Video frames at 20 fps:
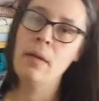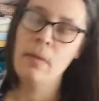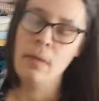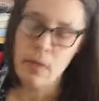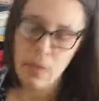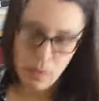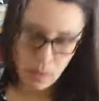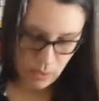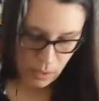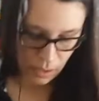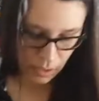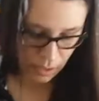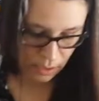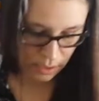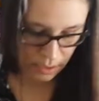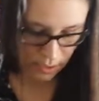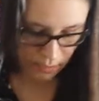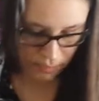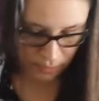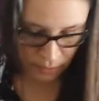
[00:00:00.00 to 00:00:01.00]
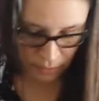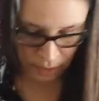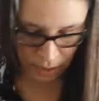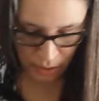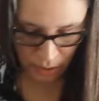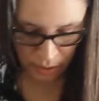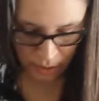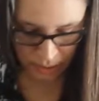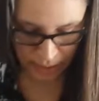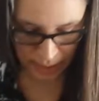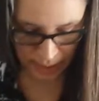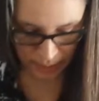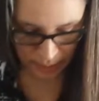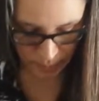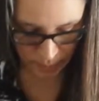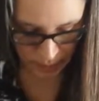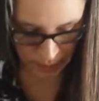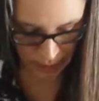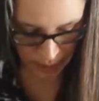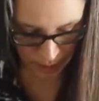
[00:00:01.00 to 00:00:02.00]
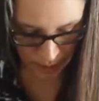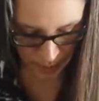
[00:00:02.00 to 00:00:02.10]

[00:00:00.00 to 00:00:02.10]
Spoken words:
you can definitely contact me